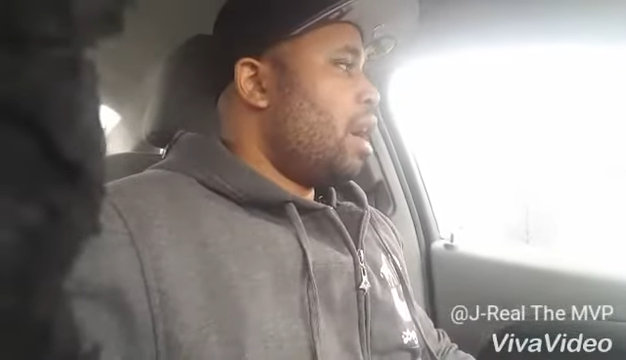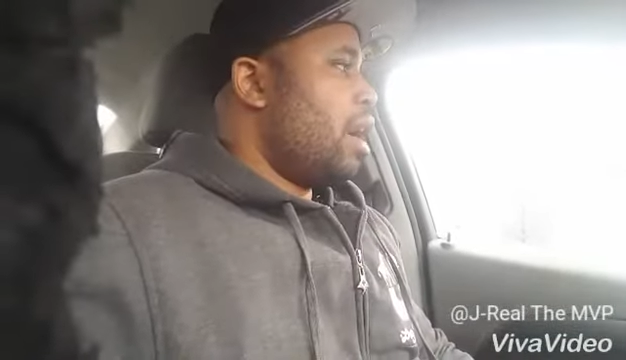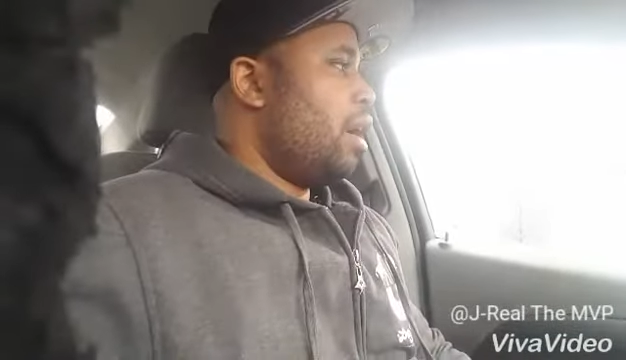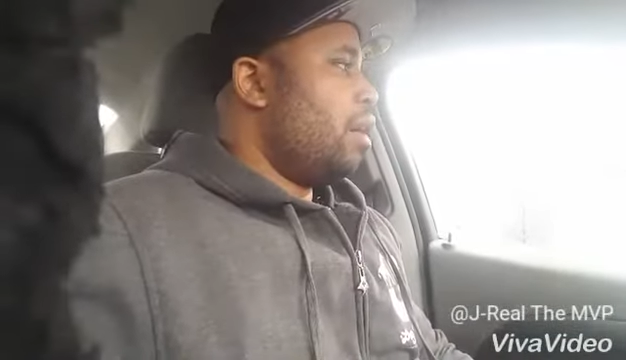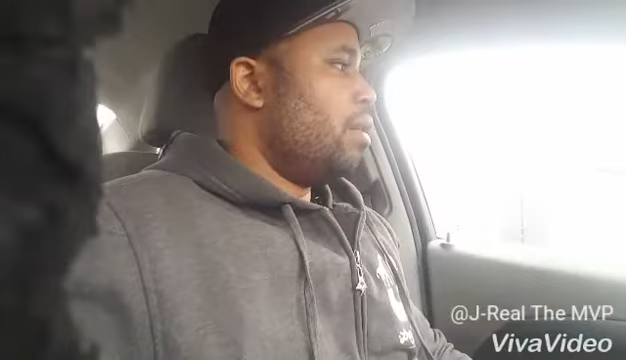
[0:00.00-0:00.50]

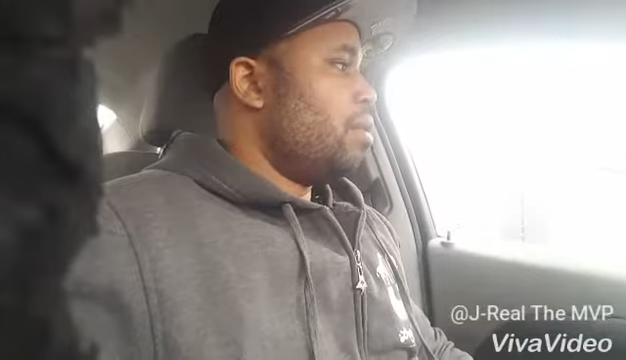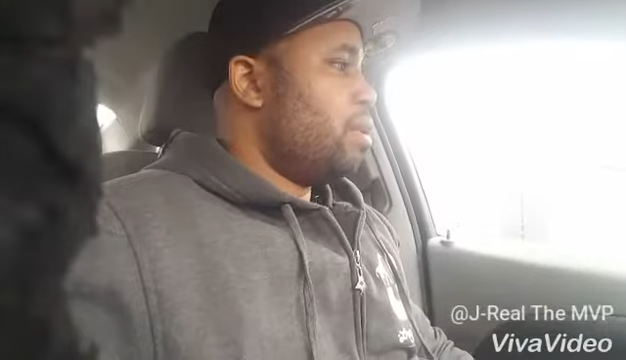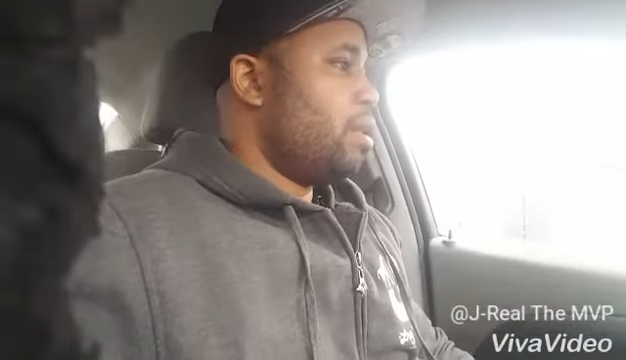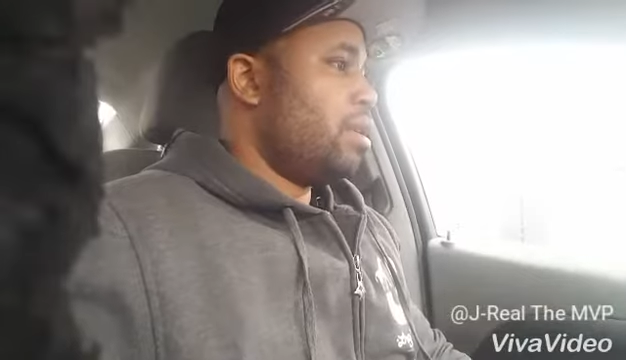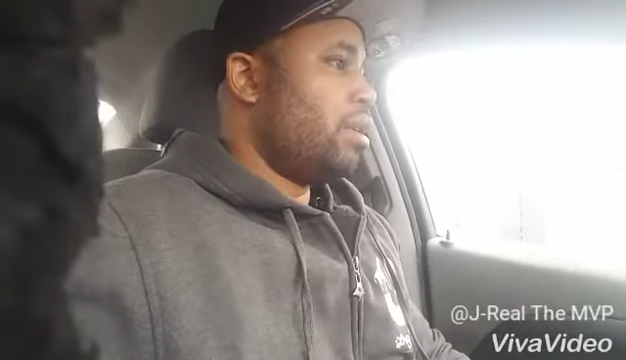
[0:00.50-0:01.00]
Damn,
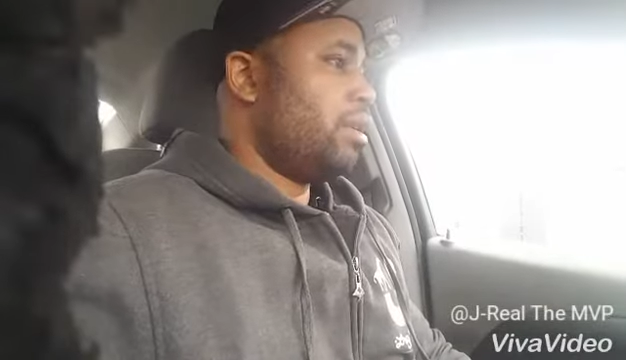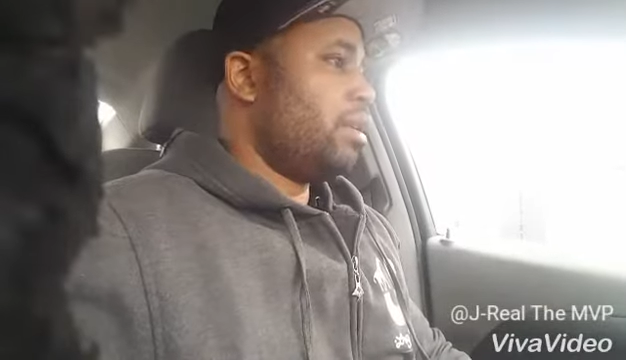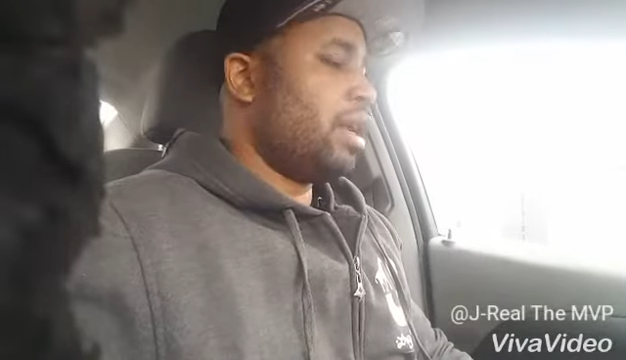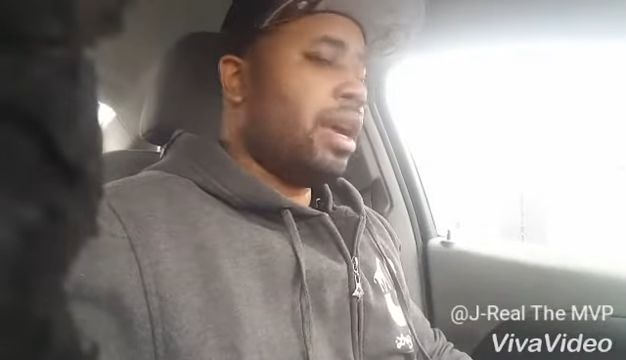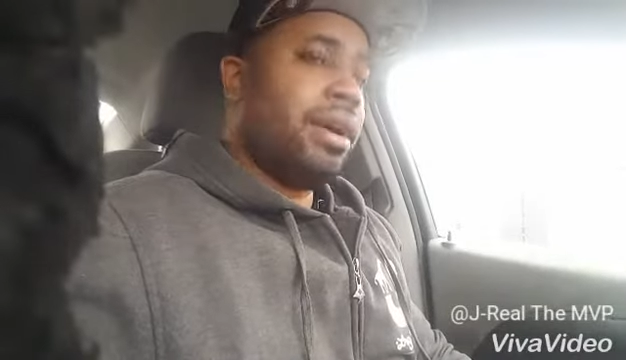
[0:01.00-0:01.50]

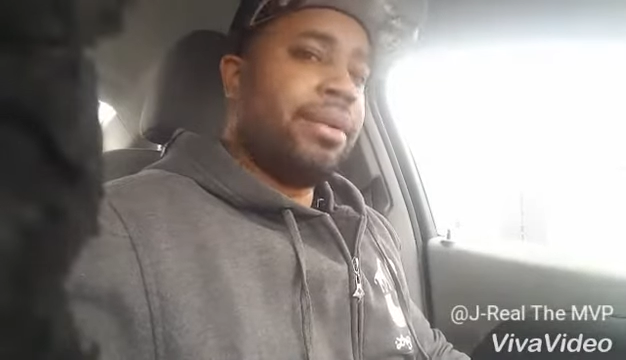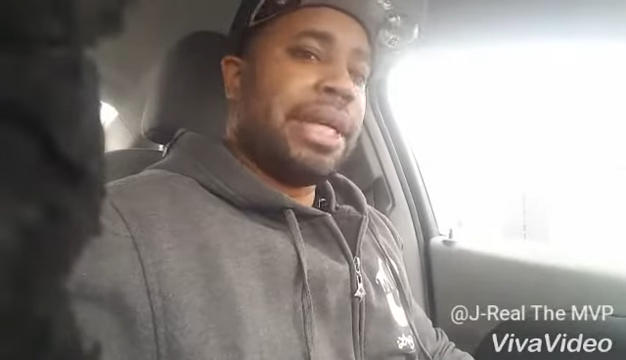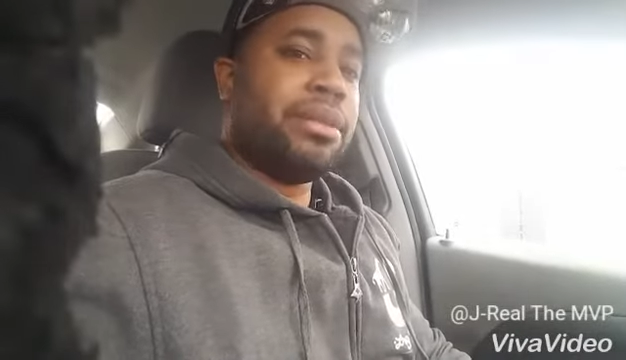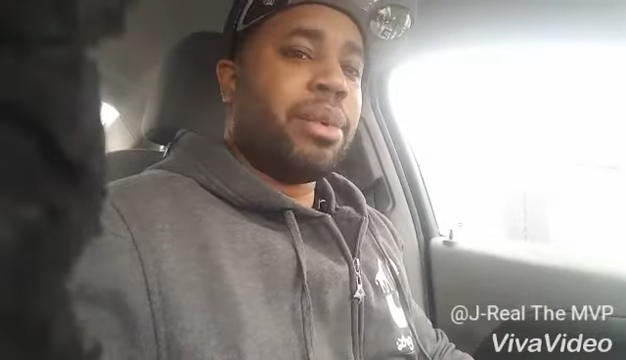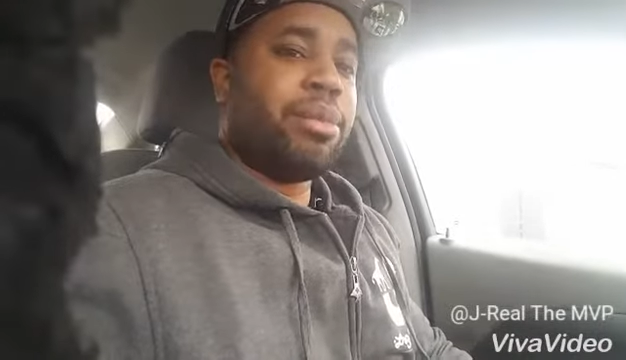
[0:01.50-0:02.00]
I'm
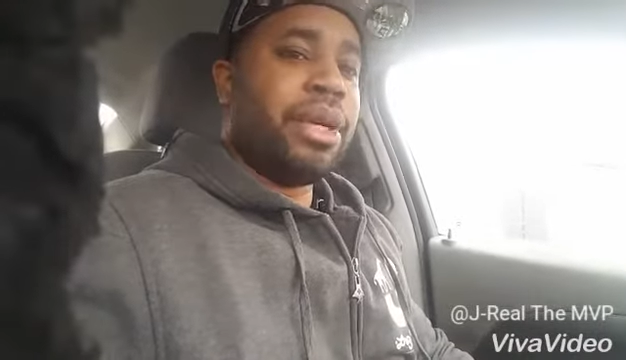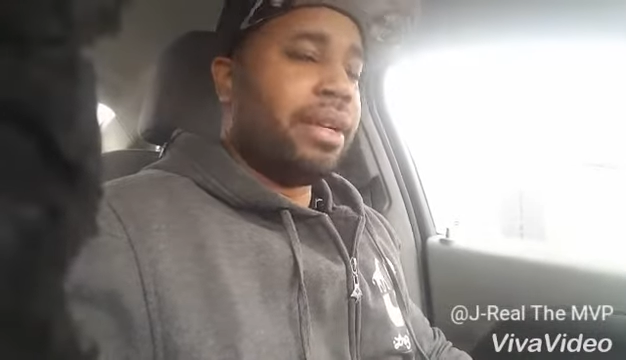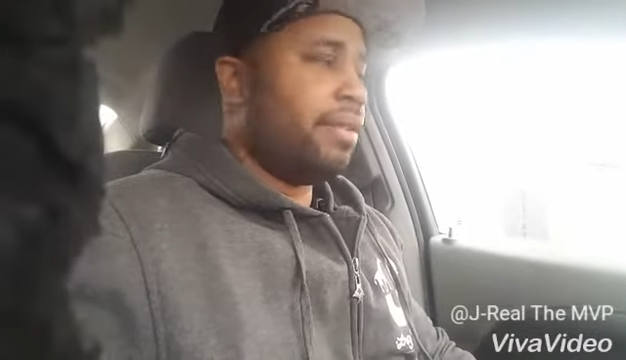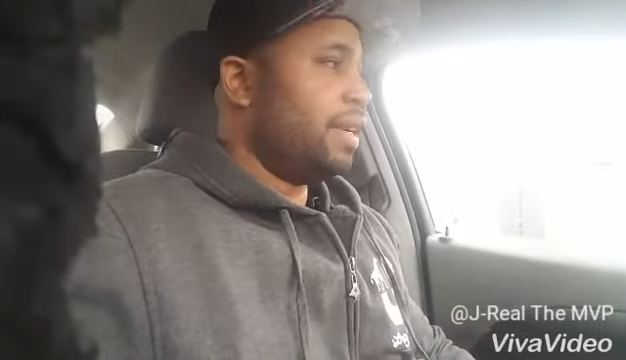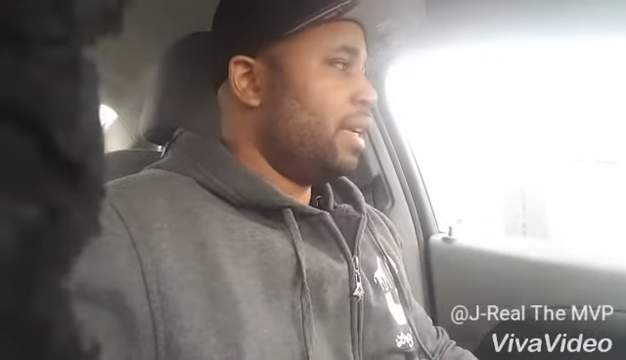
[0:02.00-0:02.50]
catching my
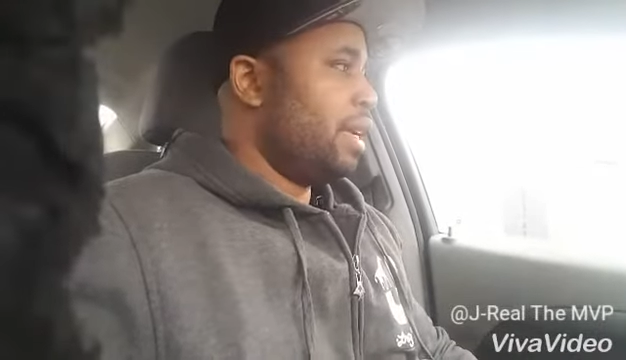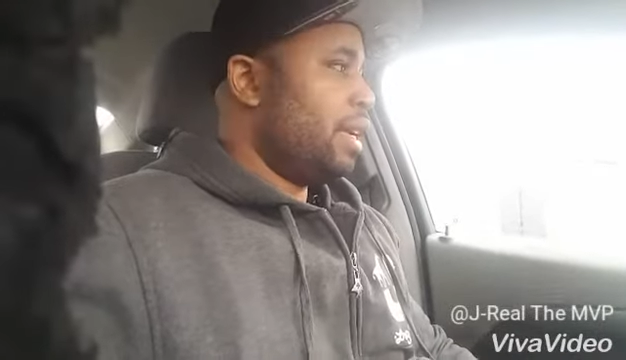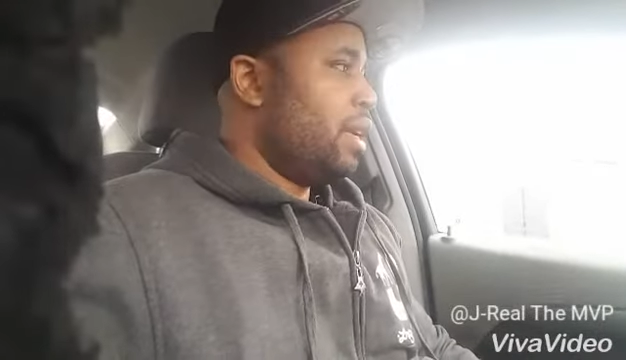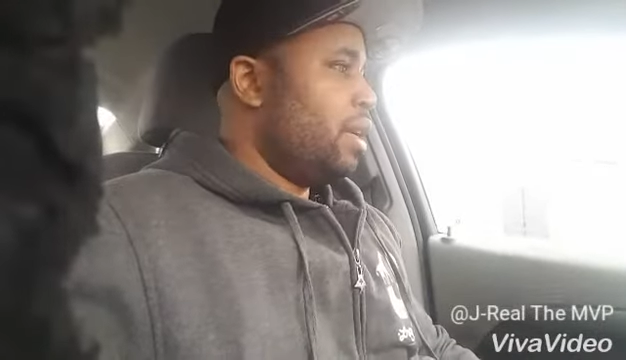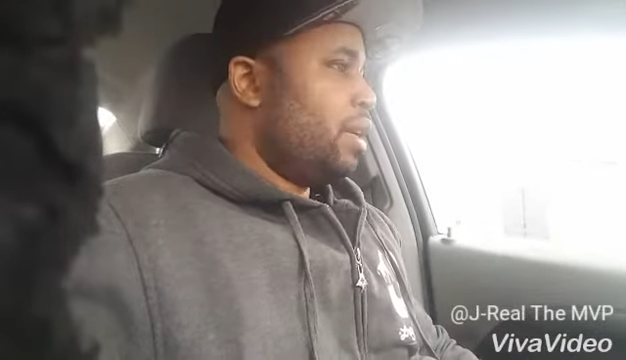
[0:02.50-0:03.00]
breath.
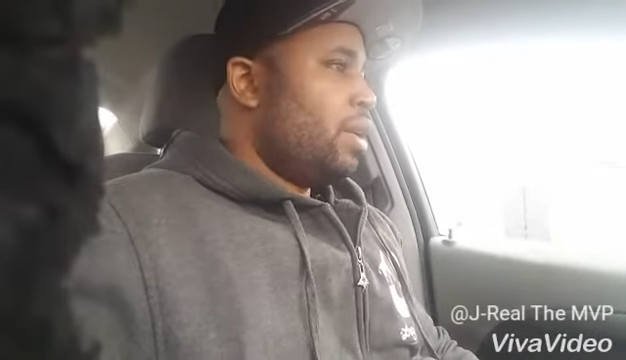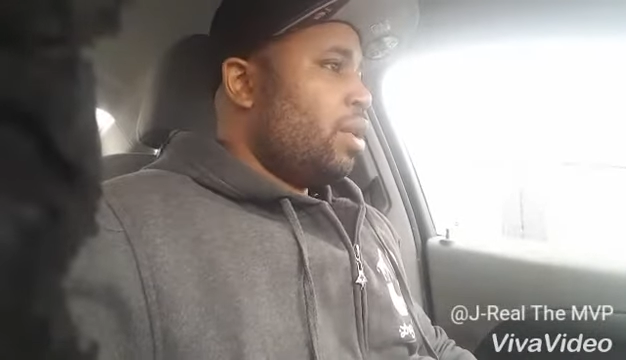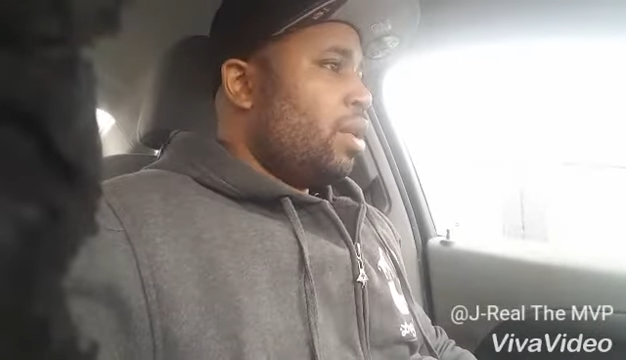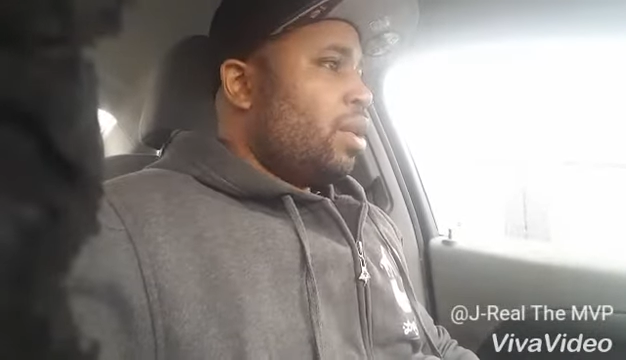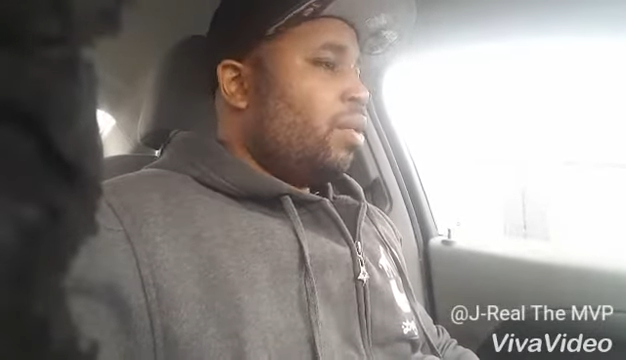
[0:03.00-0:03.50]

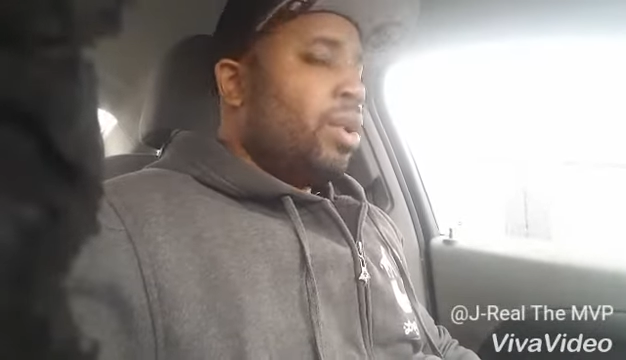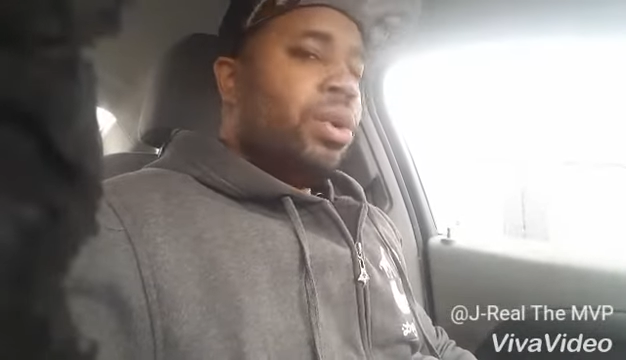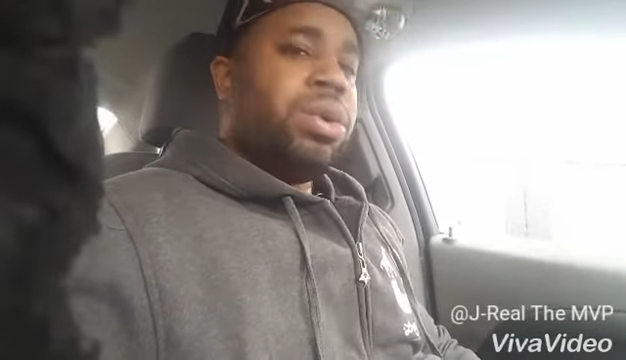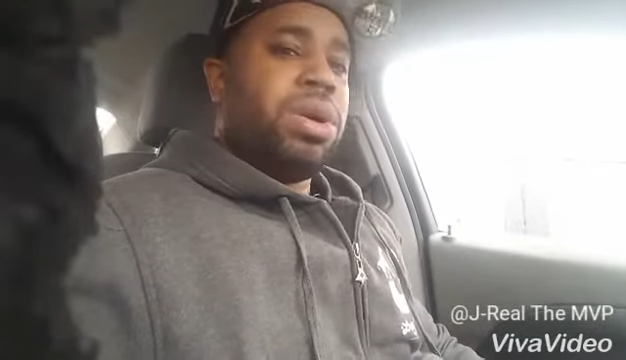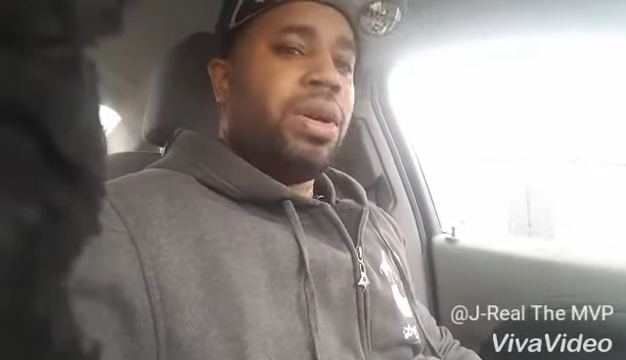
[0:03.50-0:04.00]
Woo.